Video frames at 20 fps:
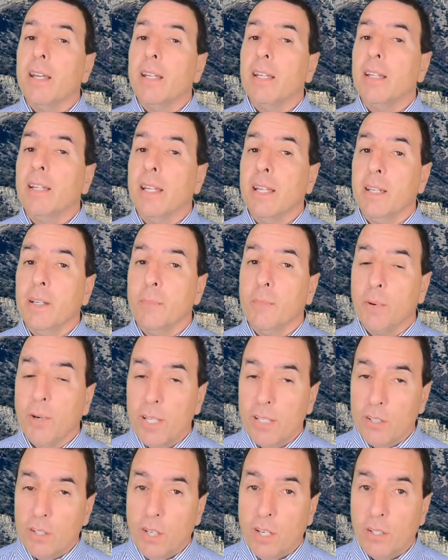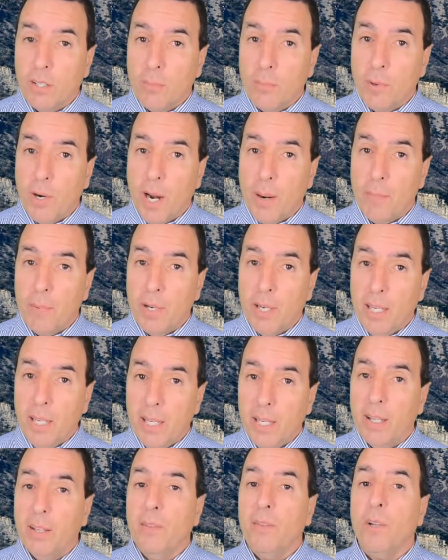Need an appraisal on the
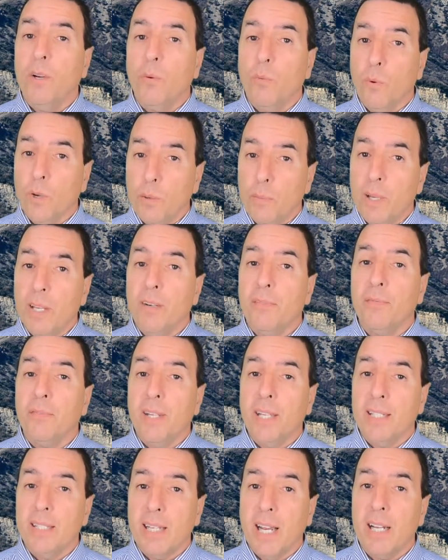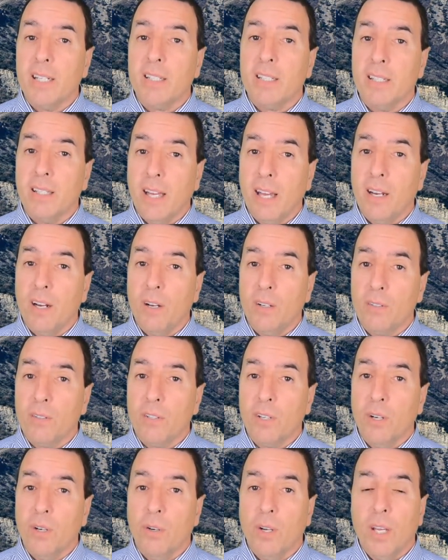property? There will be a fee attached to that
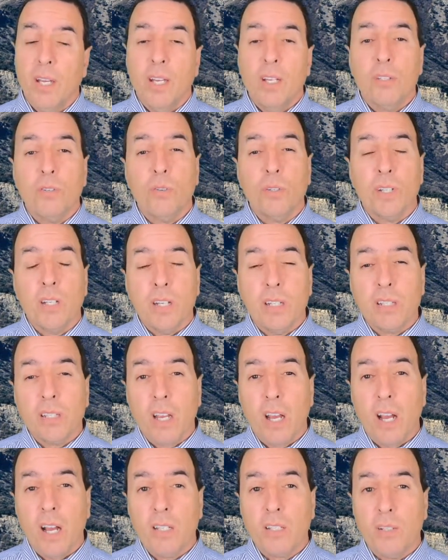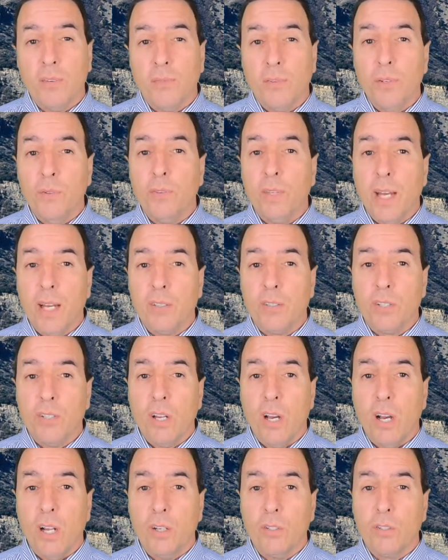also. So it does cost a few thousand
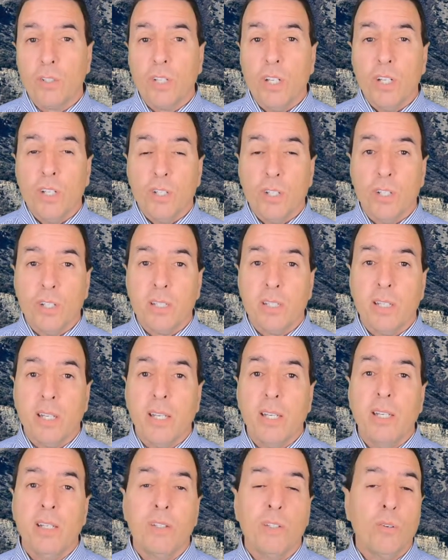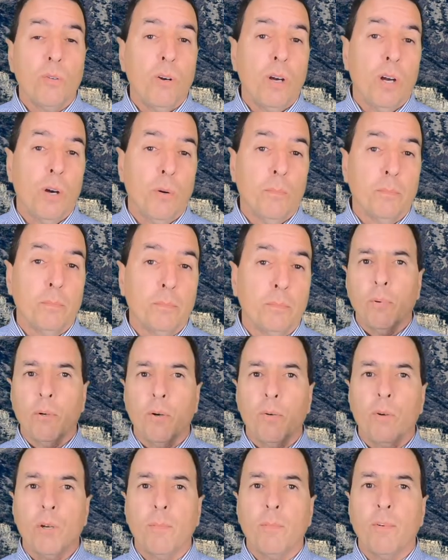dollars just to get into a home.
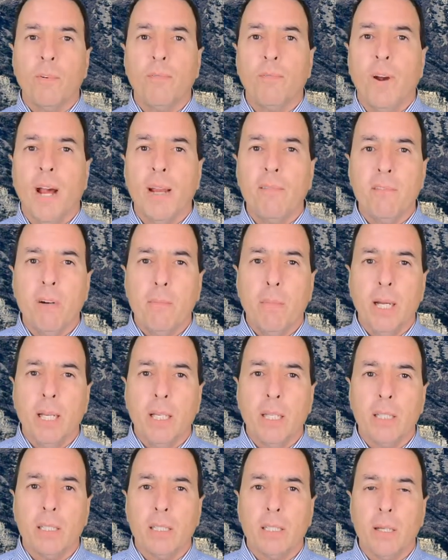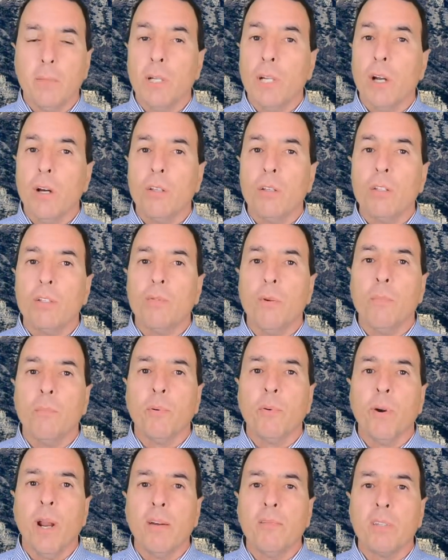Pro number five on my list. I'm going to call this one
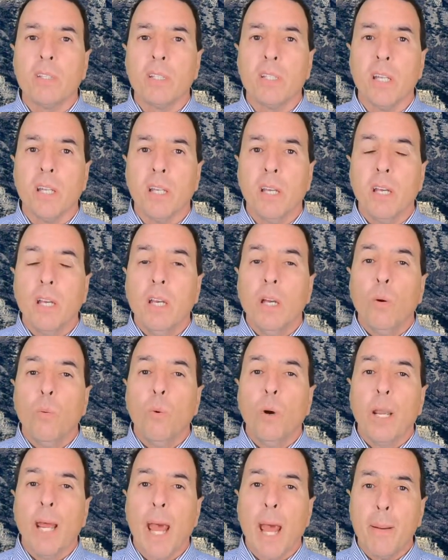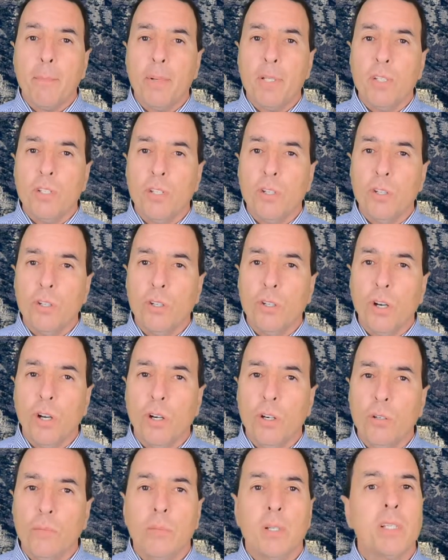privacy. What happens in your
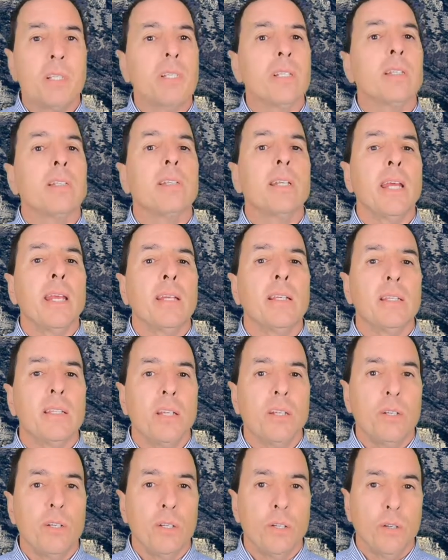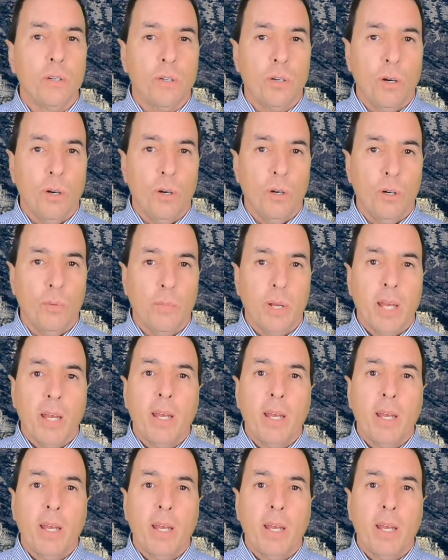home stays in your home.